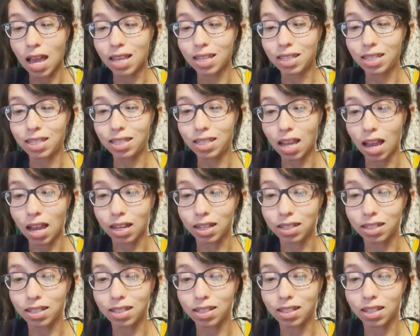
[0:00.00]

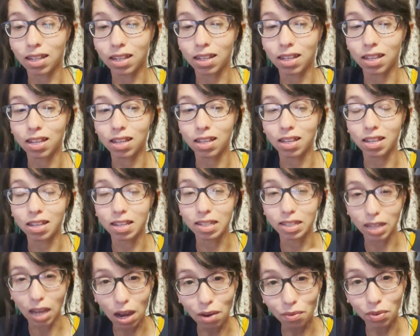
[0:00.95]
sex
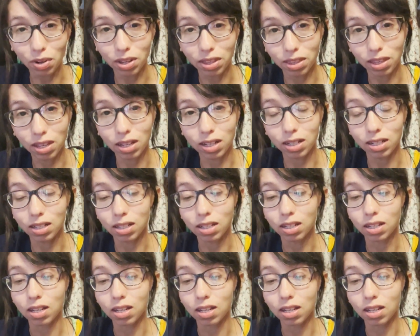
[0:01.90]
is everything.